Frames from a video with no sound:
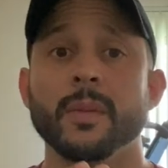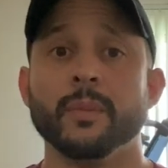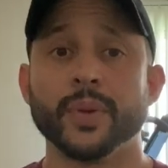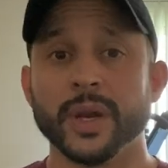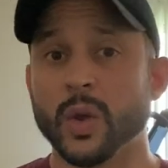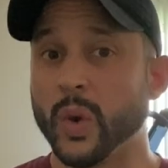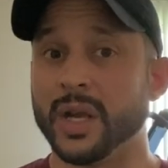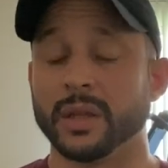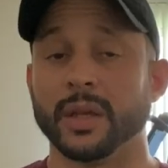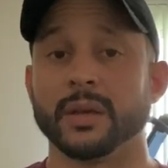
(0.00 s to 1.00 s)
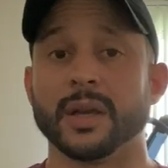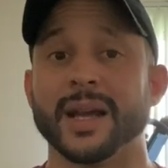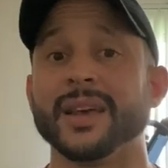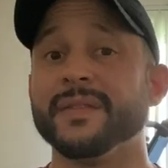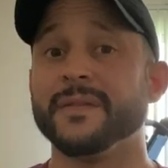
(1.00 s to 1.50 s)
pretty quickly. I
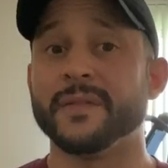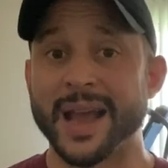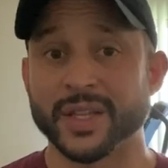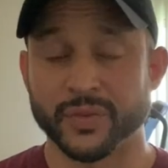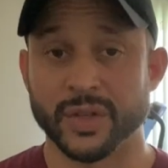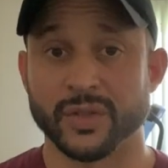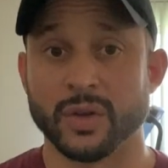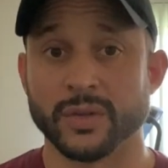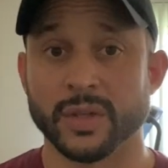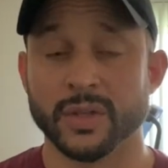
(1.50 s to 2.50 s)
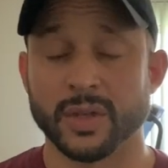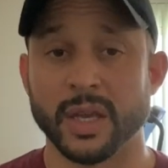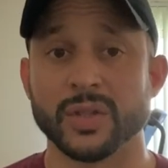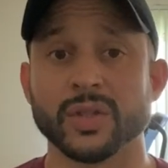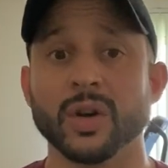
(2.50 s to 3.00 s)
like fast results,
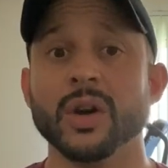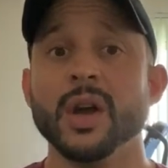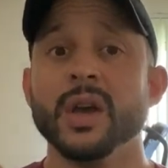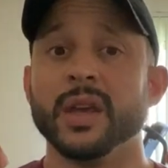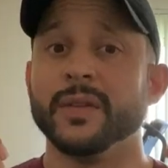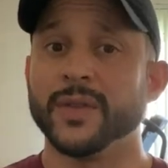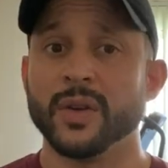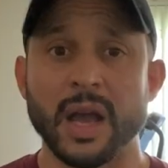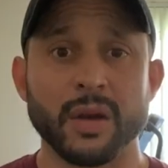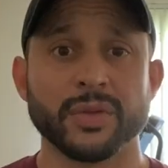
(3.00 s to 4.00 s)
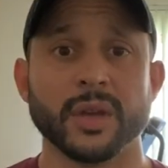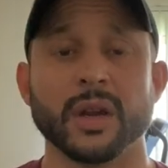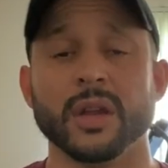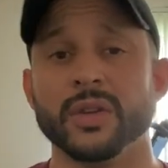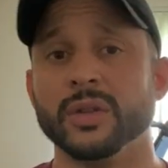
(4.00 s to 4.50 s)
okay? So if you're out there
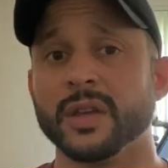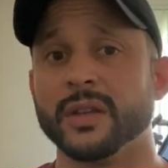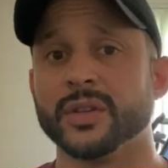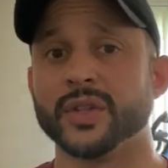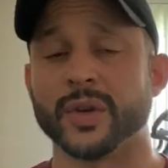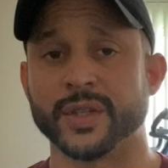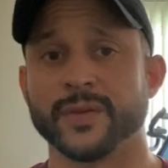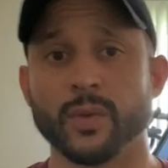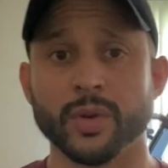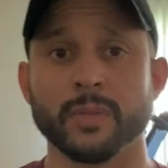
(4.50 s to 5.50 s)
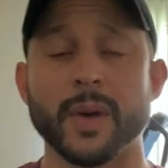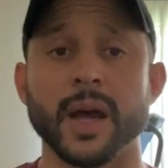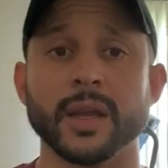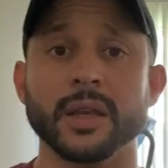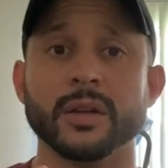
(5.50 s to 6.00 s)
and you're looking to transform your
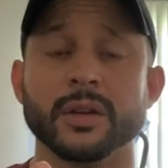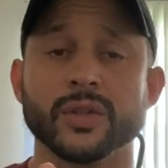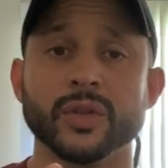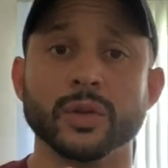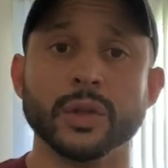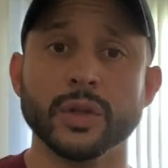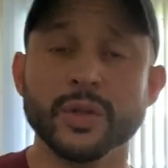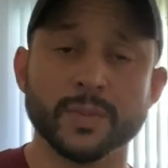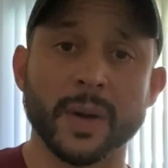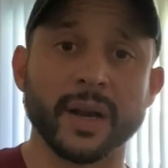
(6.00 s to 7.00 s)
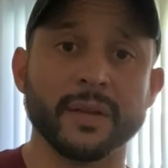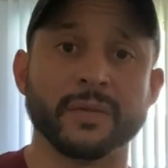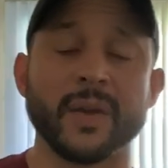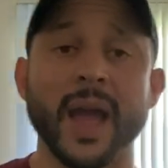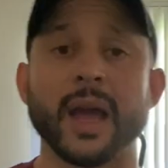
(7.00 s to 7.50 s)
body, either to lose body
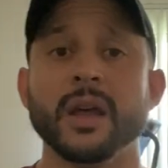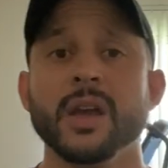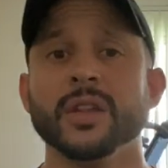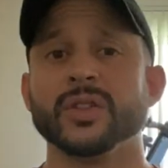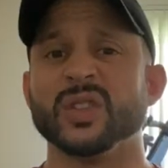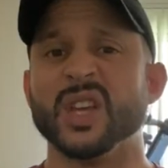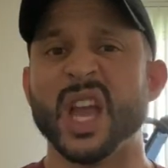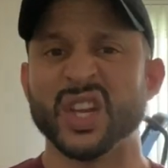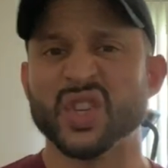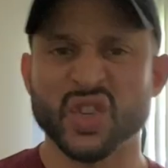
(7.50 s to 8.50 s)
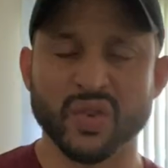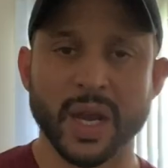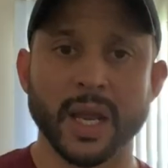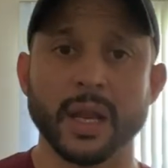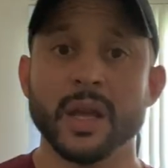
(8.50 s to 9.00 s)
fat, to get
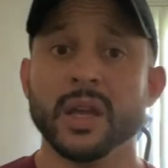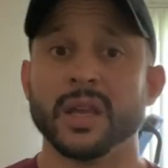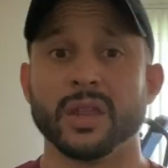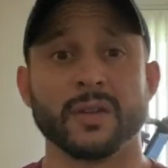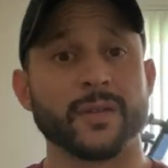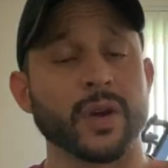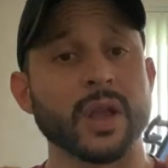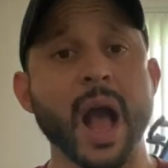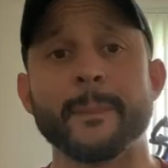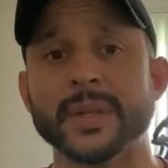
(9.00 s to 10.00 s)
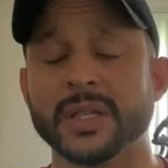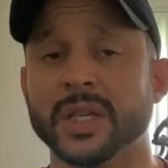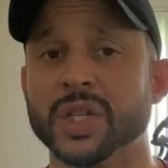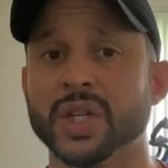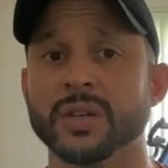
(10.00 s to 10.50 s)
shredded, either for a
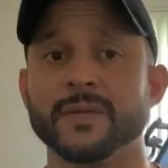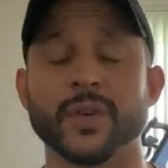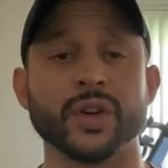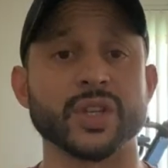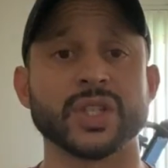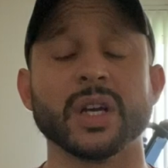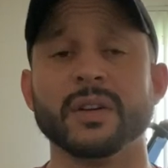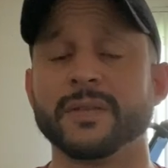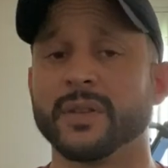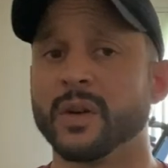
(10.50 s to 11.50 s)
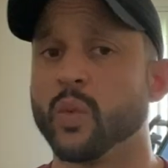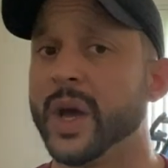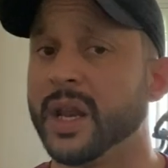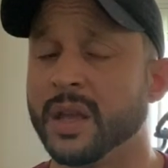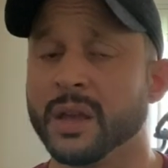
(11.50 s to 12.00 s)
competition, for yourself, for a
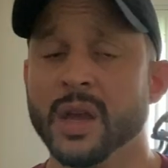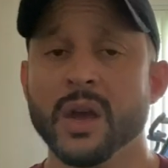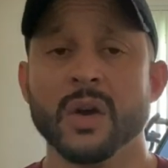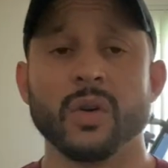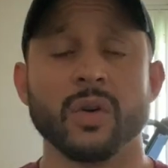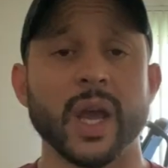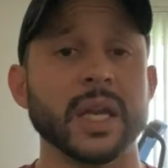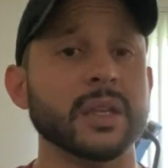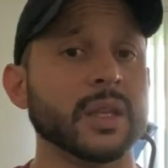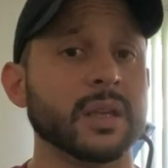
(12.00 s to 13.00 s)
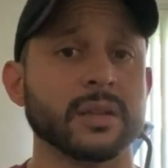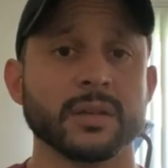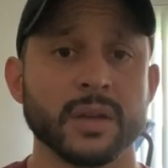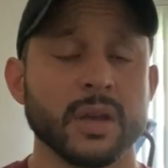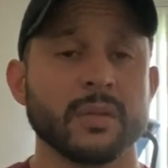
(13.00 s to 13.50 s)
wedding, or
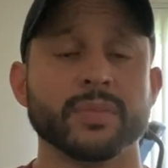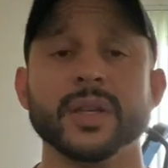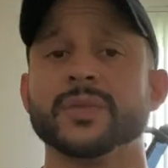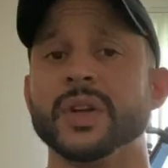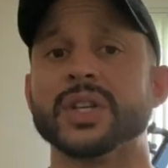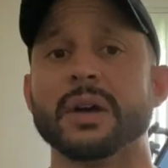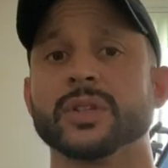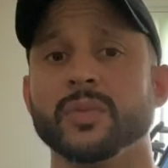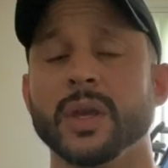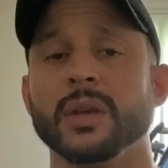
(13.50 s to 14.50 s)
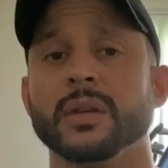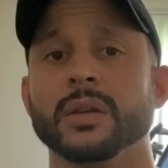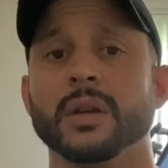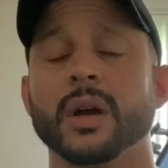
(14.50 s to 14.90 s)
anything, please reach out to me